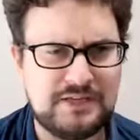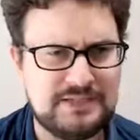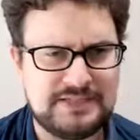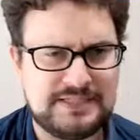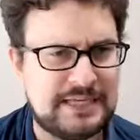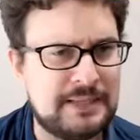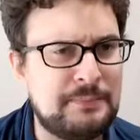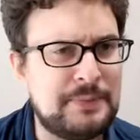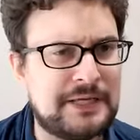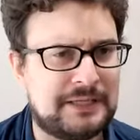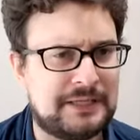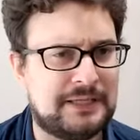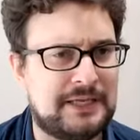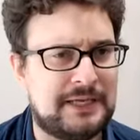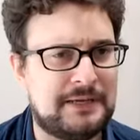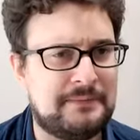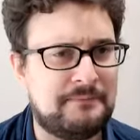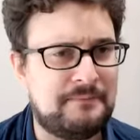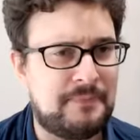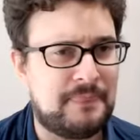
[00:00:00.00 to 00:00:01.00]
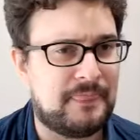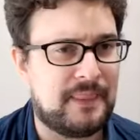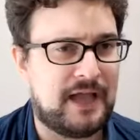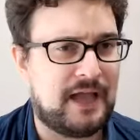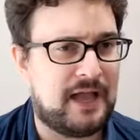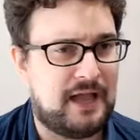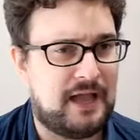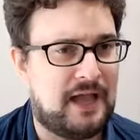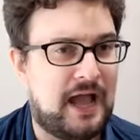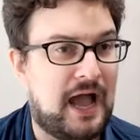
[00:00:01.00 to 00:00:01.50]
typically,
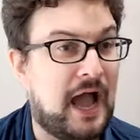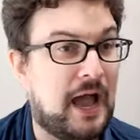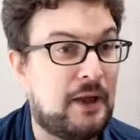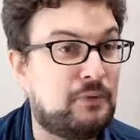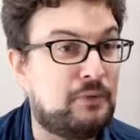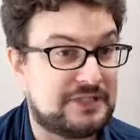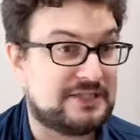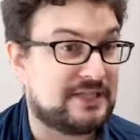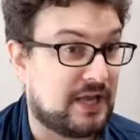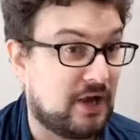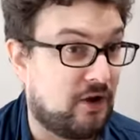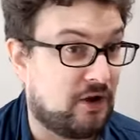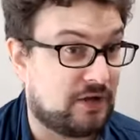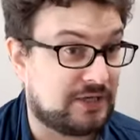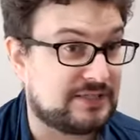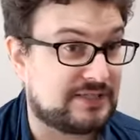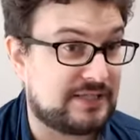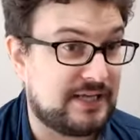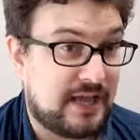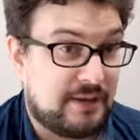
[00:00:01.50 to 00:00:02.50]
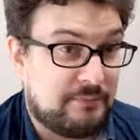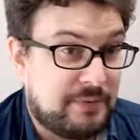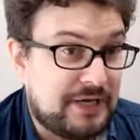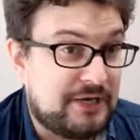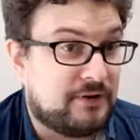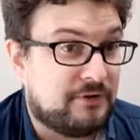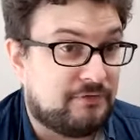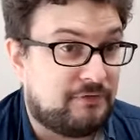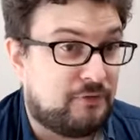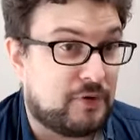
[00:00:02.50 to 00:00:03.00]
I would say honestly, I've been
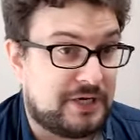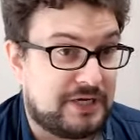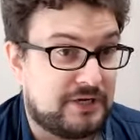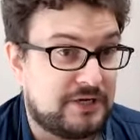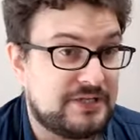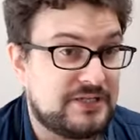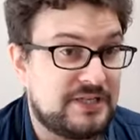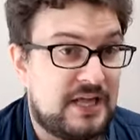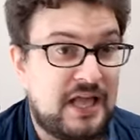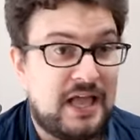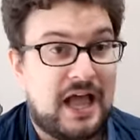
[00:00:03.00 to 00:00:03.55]
here 4 years.